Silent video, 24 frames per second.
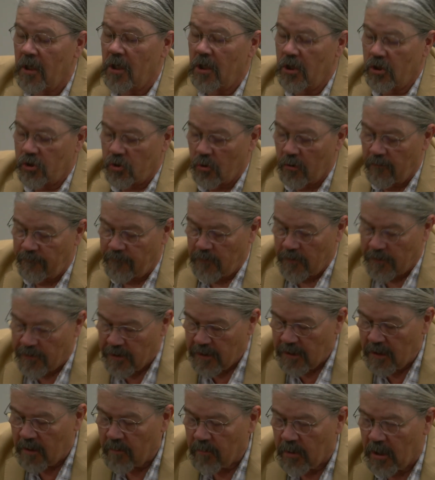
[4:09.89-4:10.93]
So if you
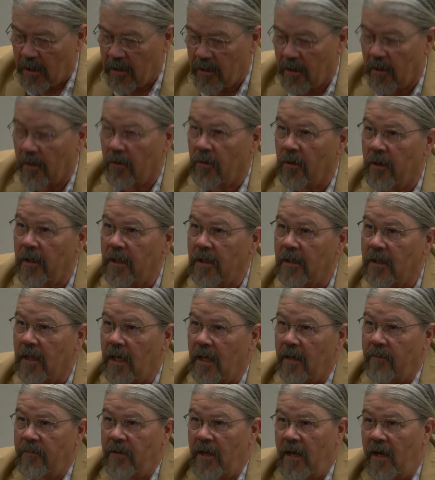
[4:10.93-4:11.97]
think about a learning
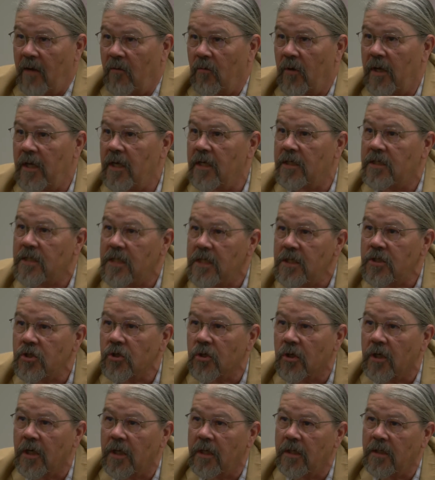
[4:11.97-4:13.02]
lab that way, a teacher
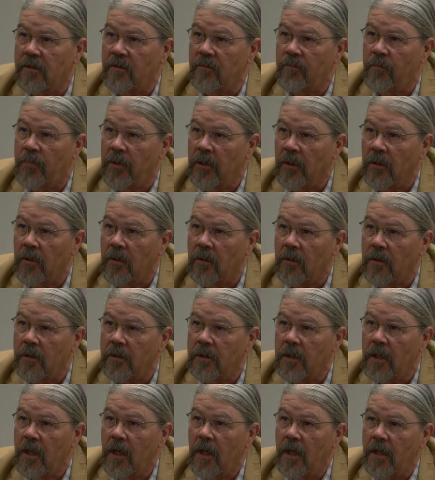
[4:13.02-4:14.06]
can build